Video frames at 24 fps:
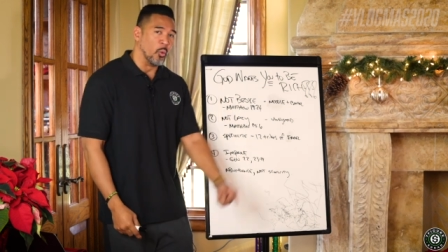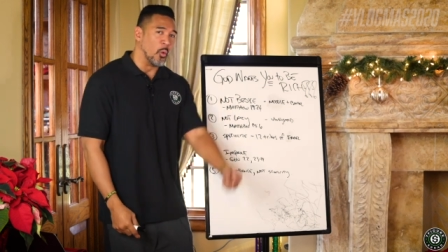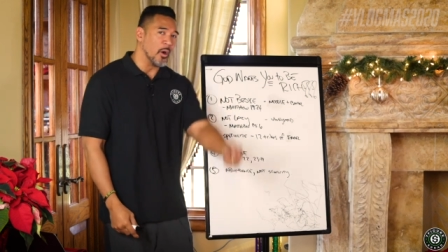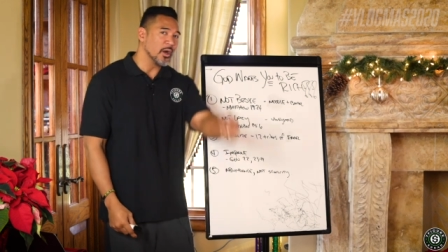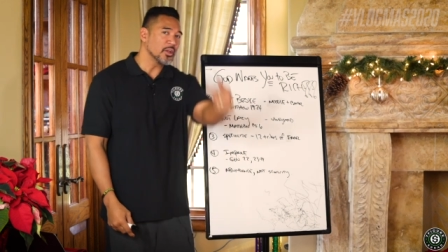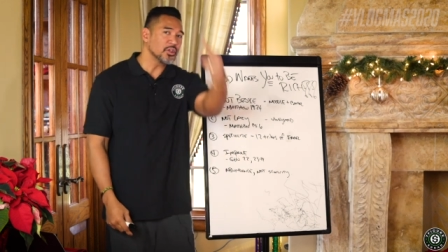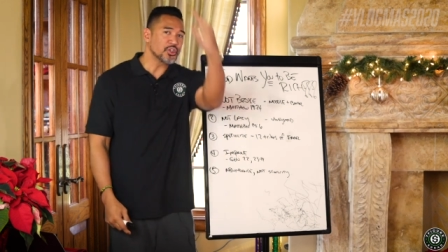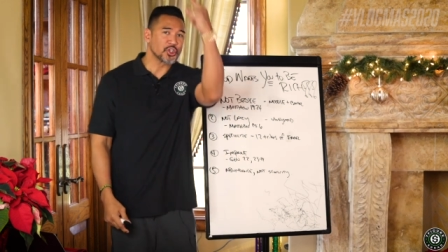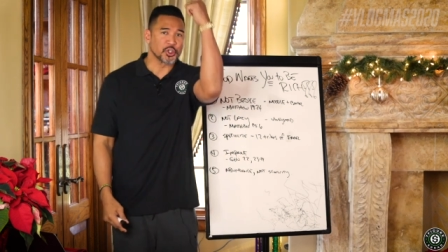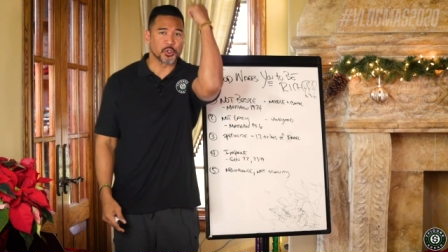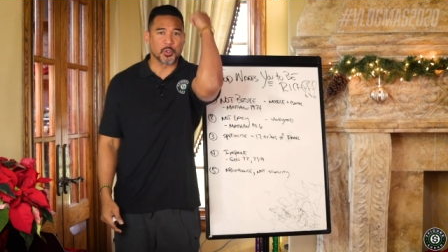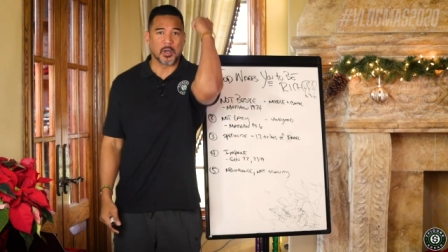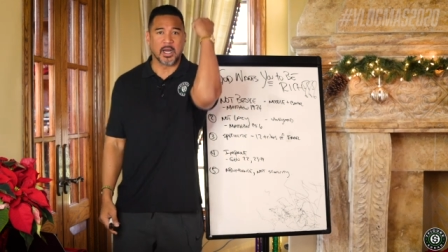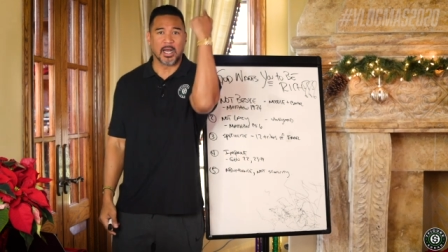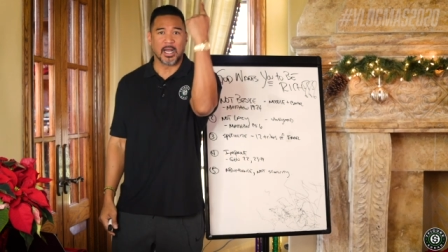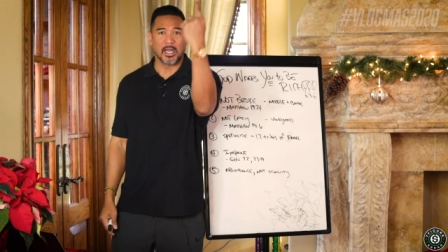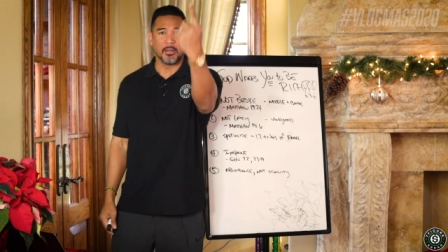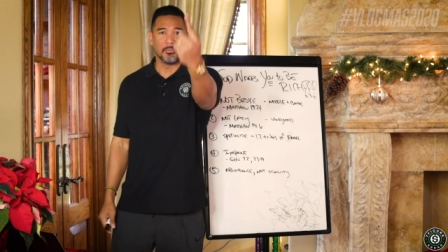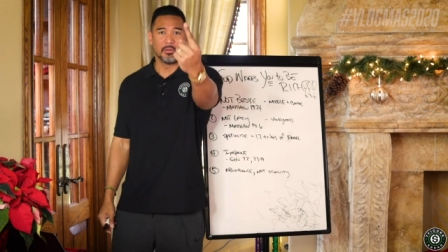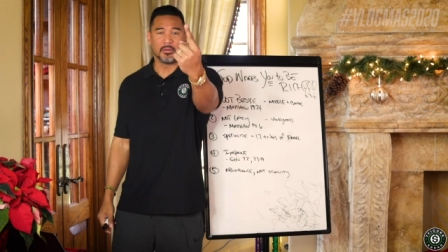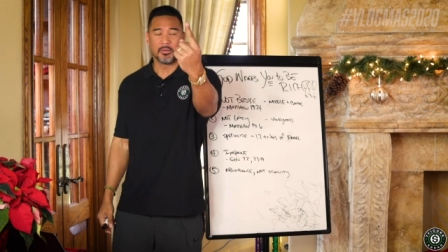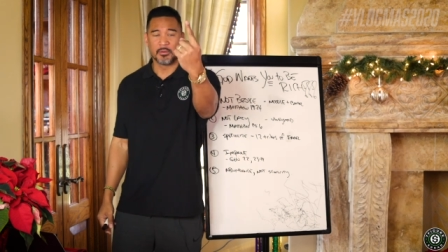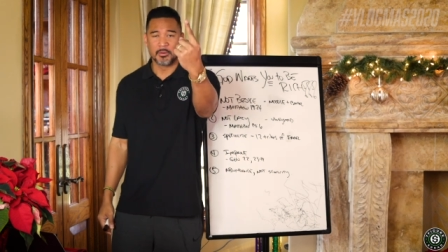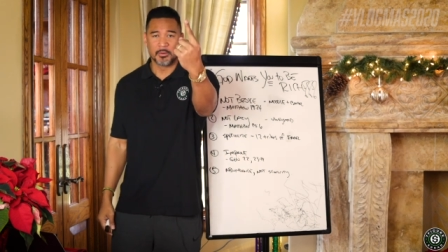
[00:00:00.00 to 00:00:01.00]
One
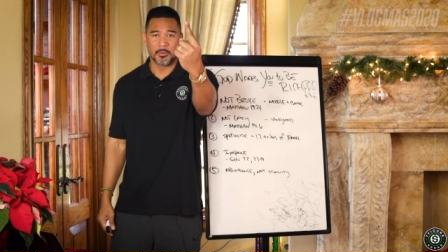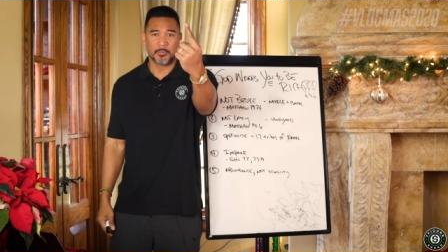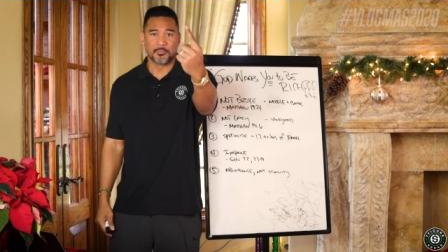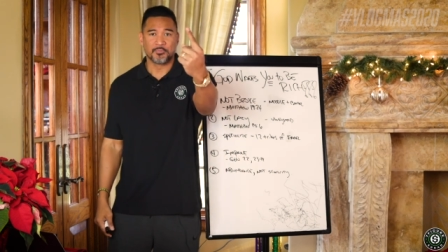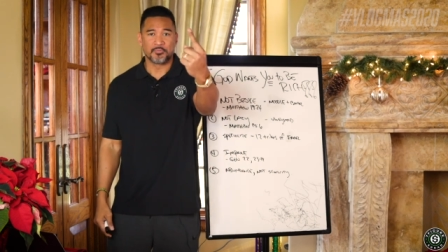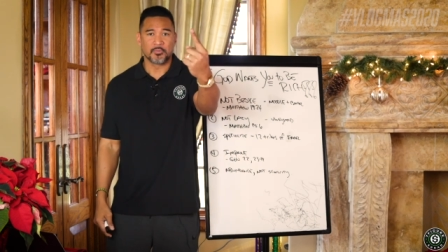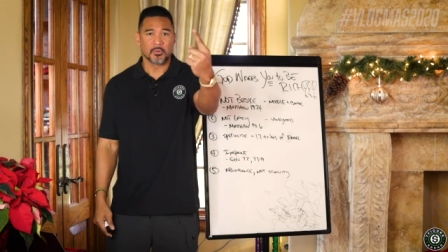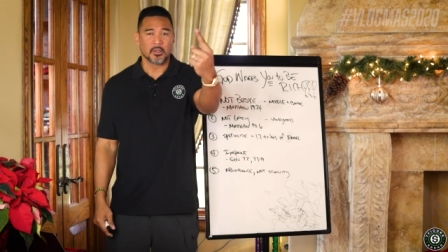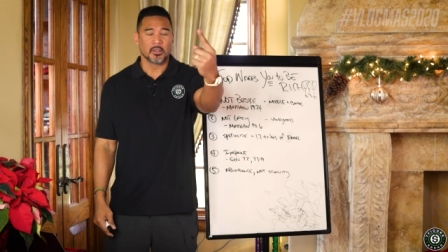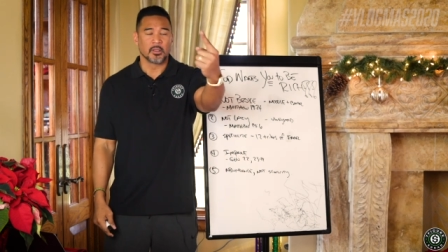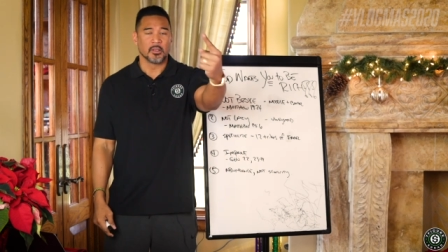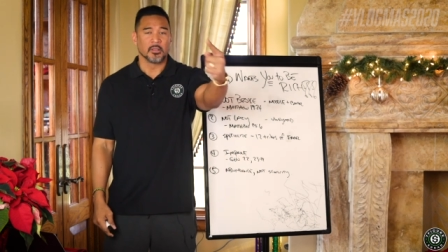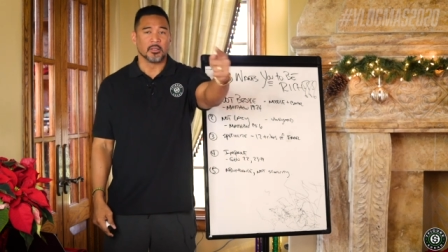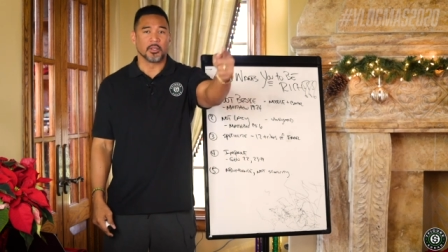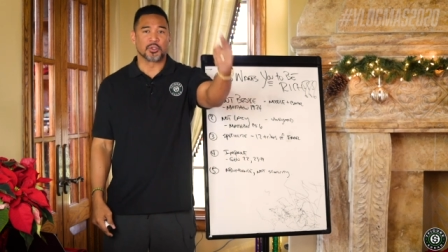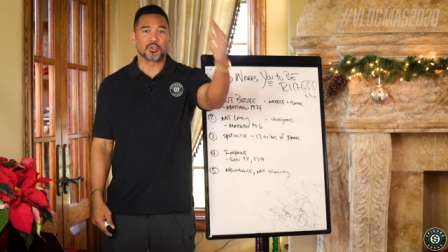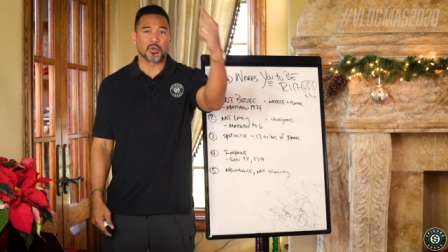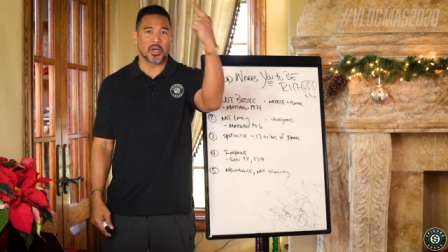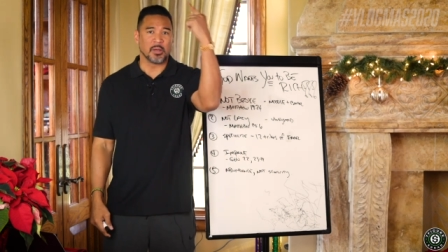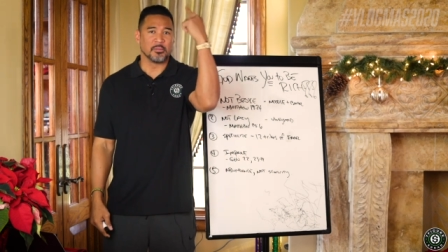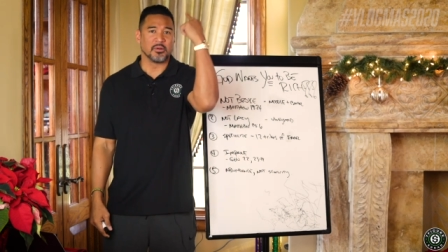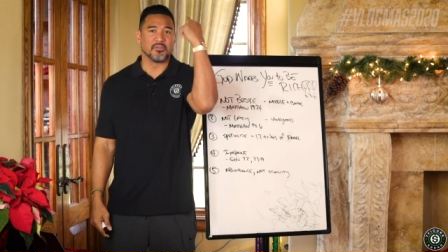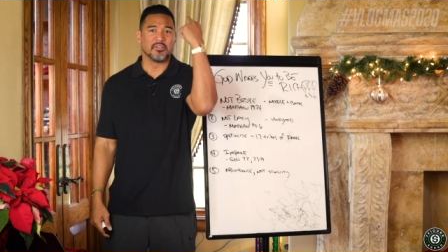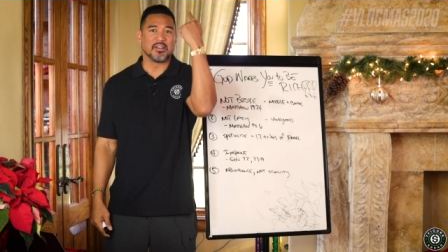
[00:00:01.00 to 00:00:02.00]
tribe,
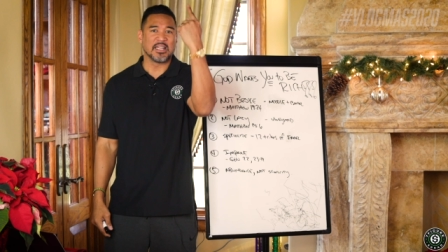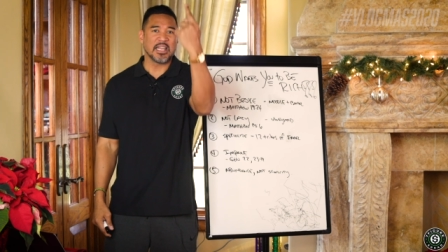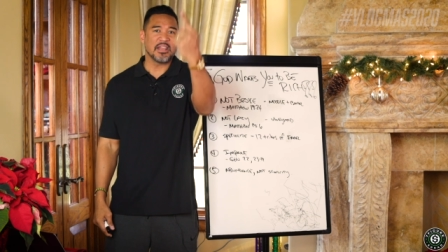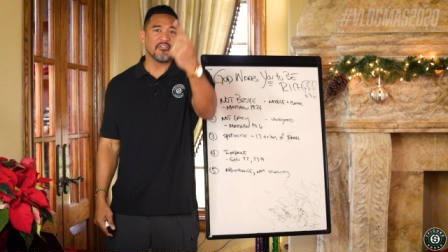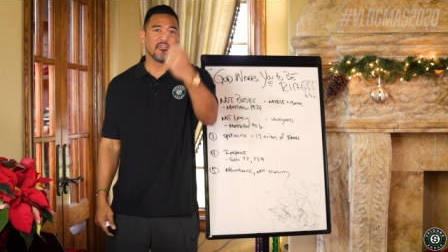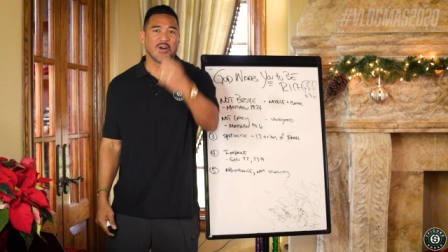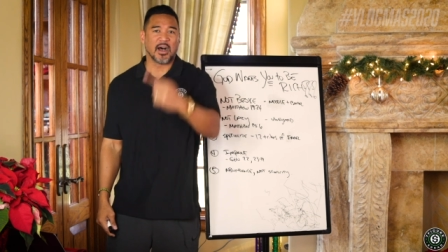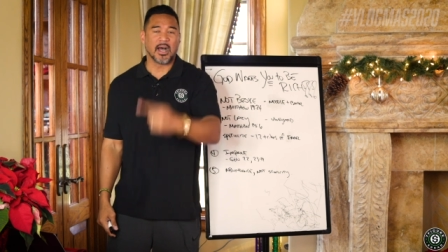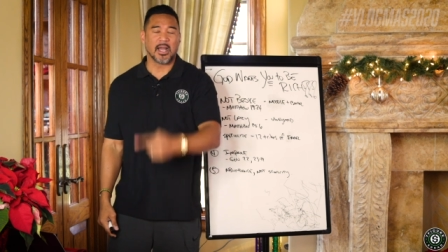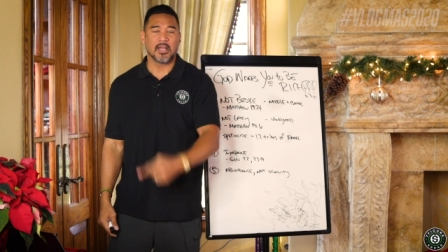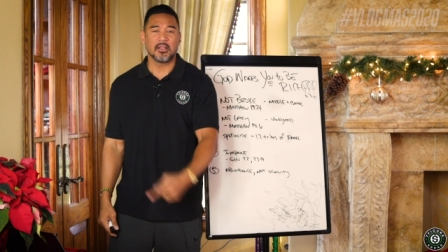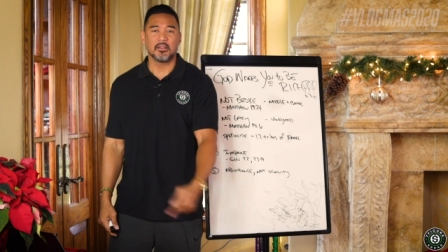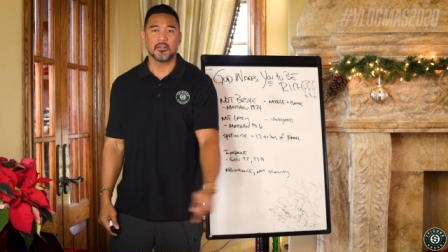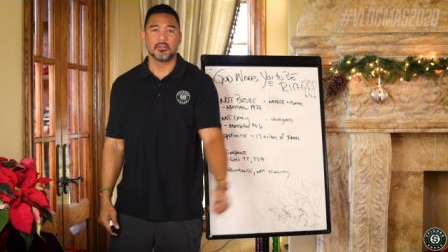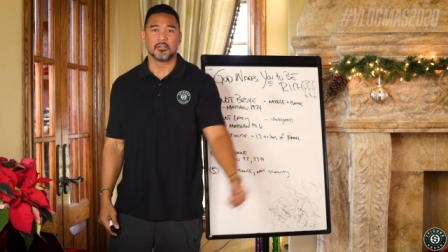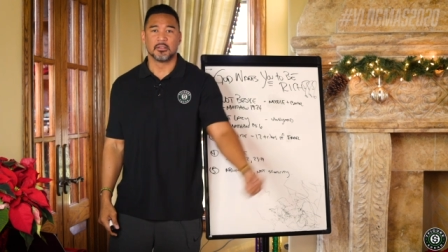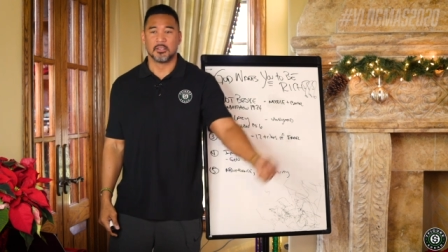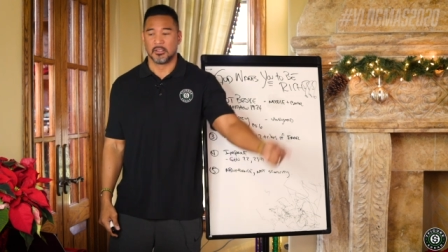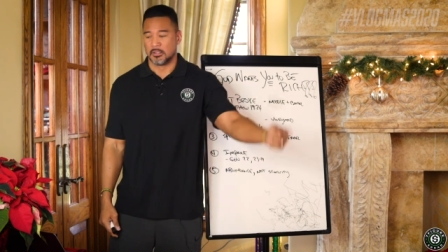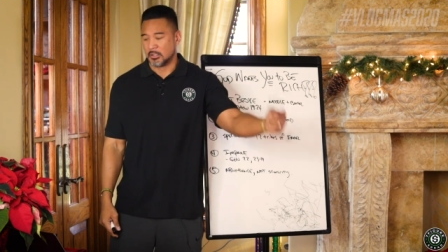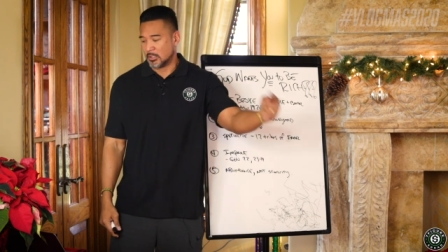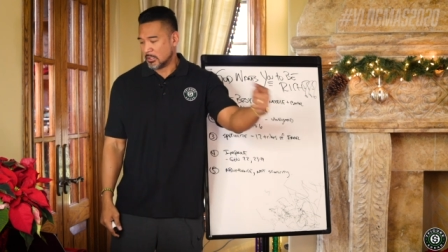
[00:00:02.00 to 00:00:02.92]
the tribe of Levi,